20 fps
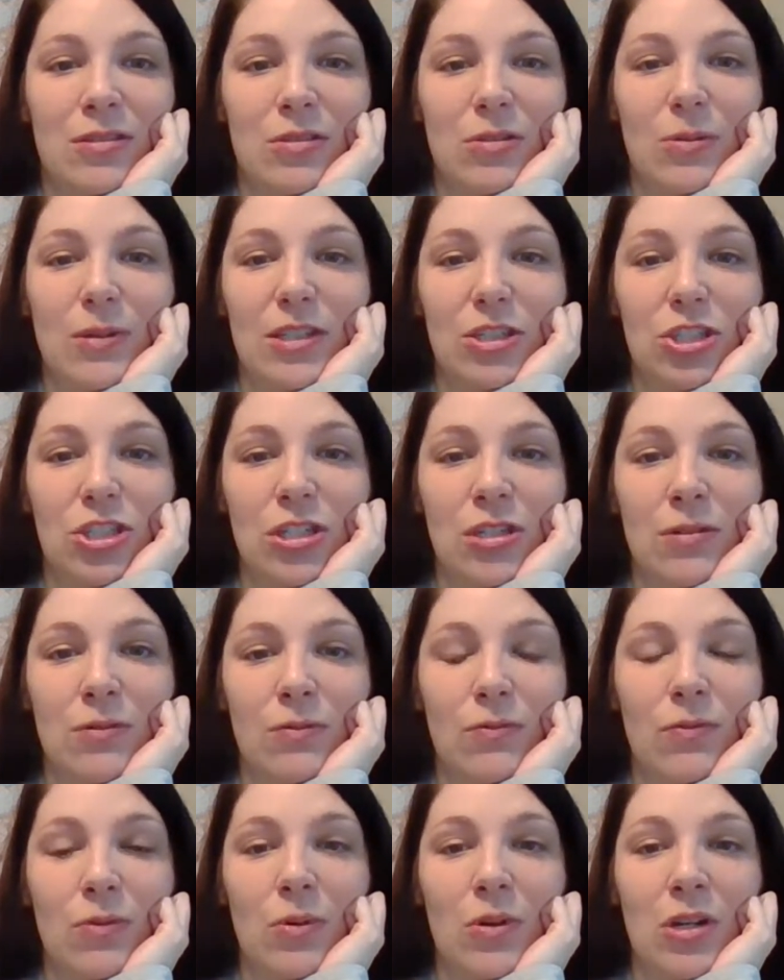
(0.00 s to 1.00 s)
Question
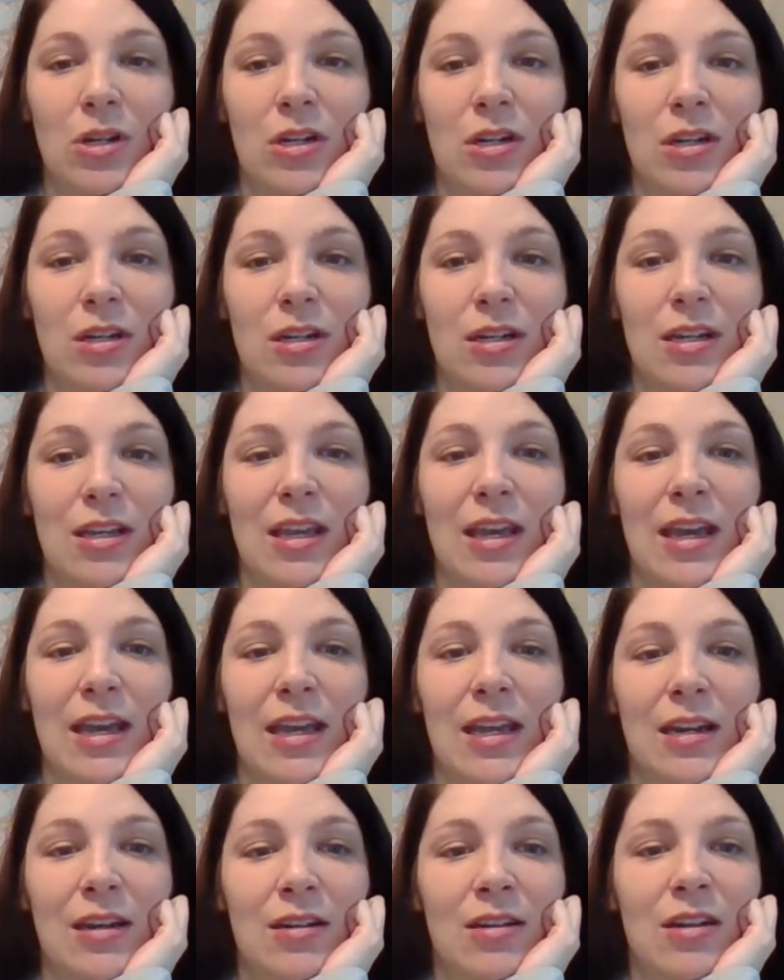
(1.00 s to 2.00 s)
4,
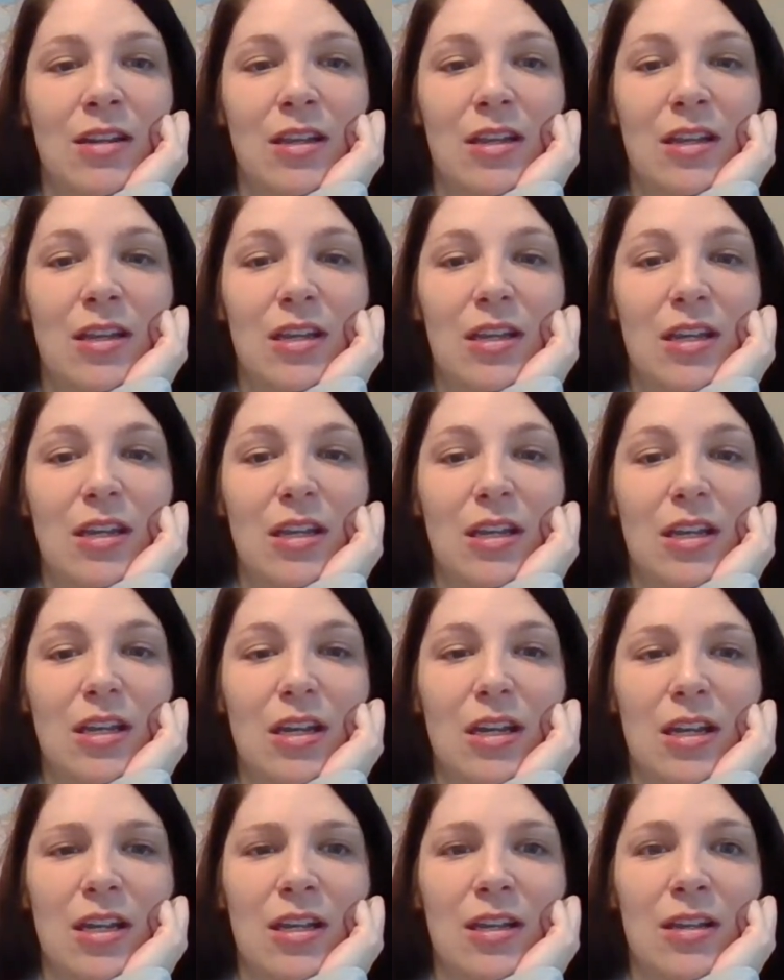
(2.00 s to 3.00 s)
again,
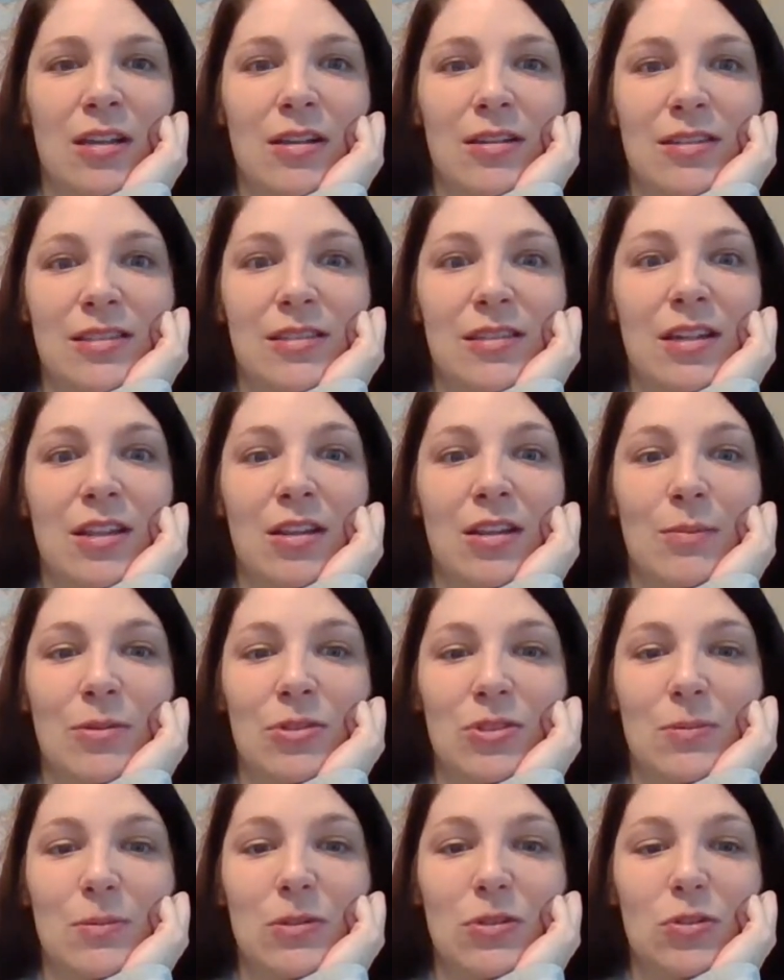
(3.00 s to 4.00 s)
is another
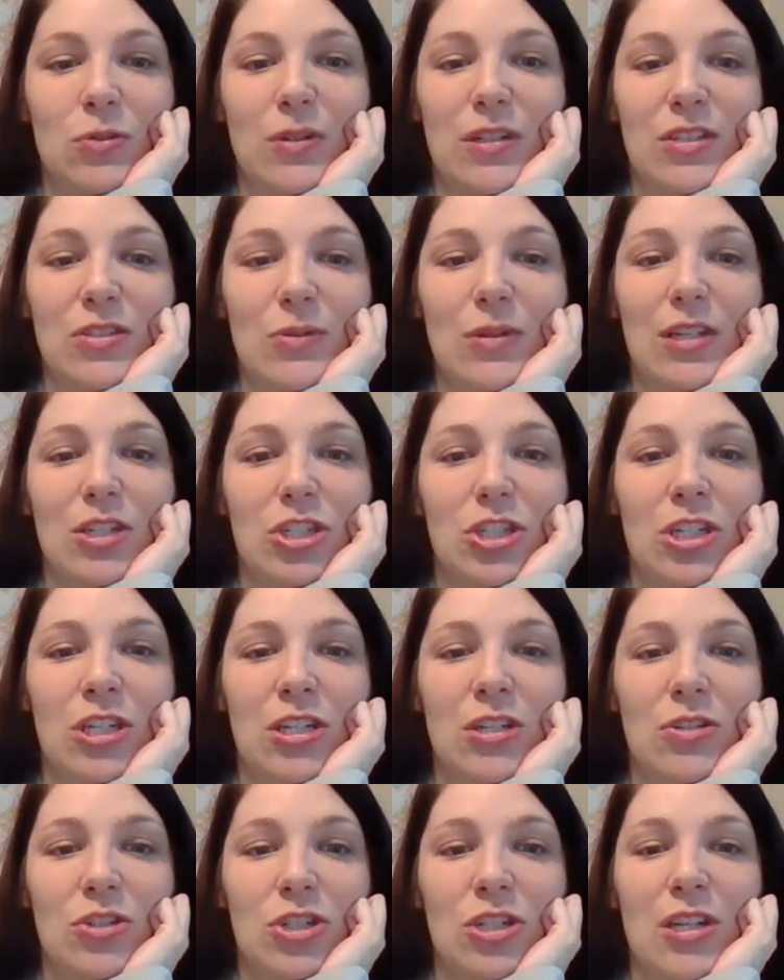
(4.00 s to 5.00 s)
multiple choice
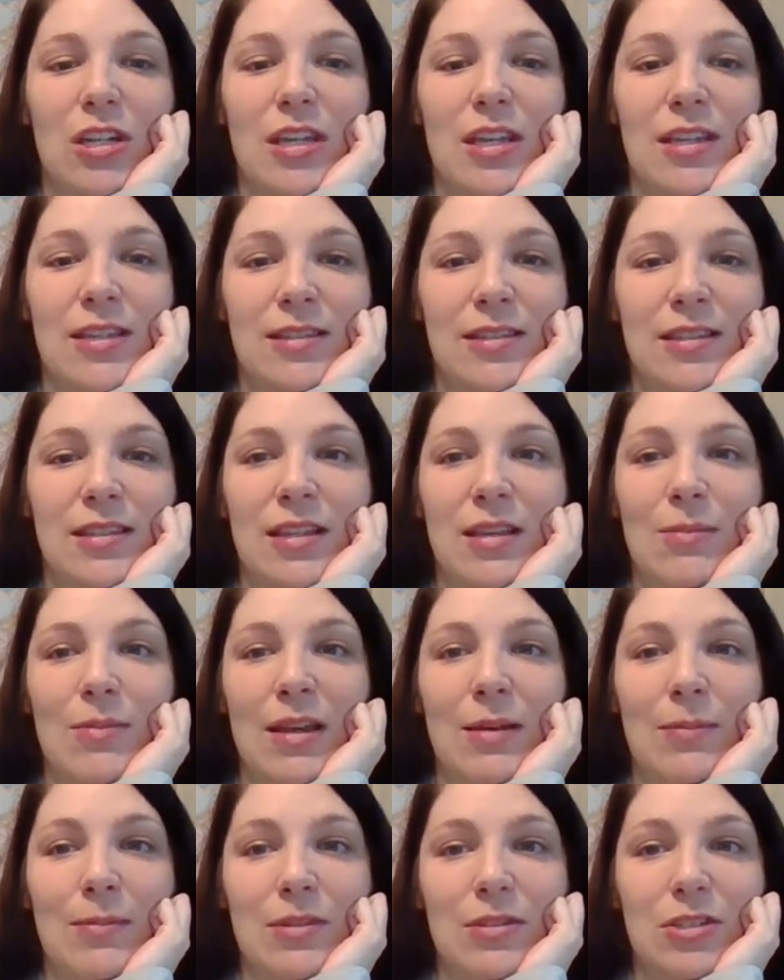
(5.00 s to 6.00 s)
question. You should easily be
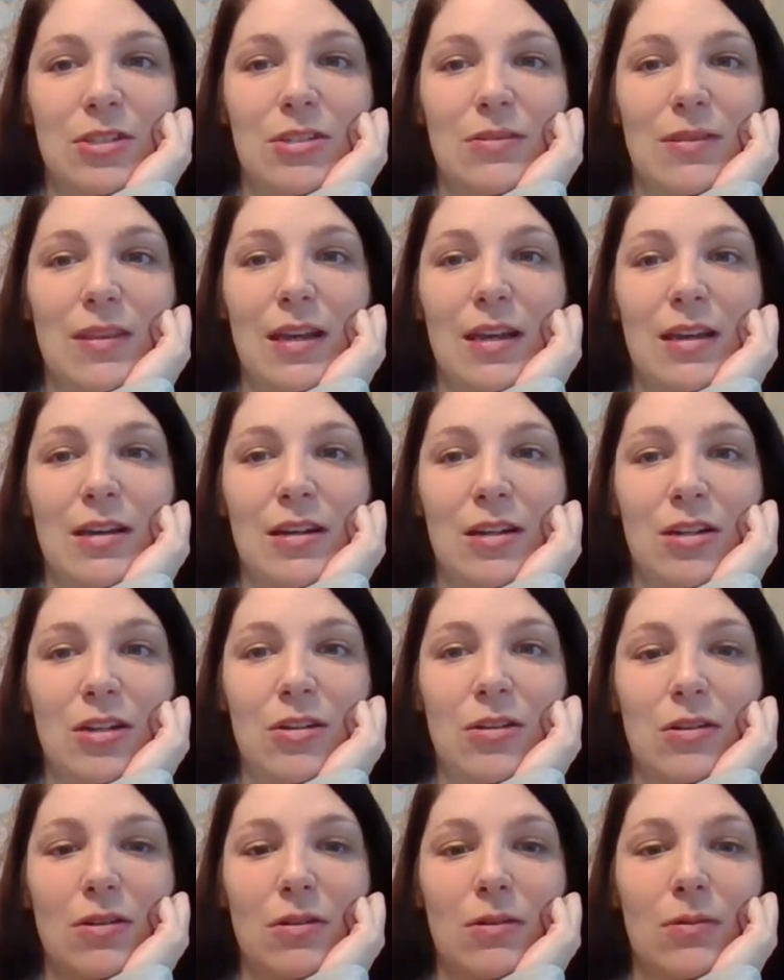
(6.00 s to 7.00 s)
able to do that on
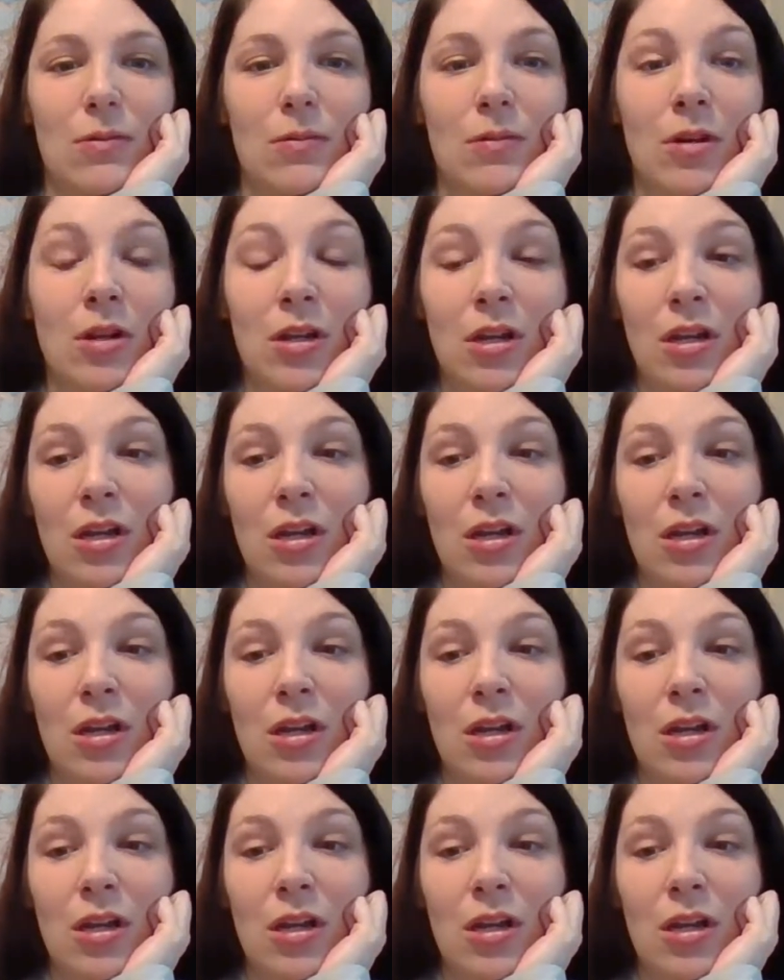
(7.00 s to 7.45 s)
your own.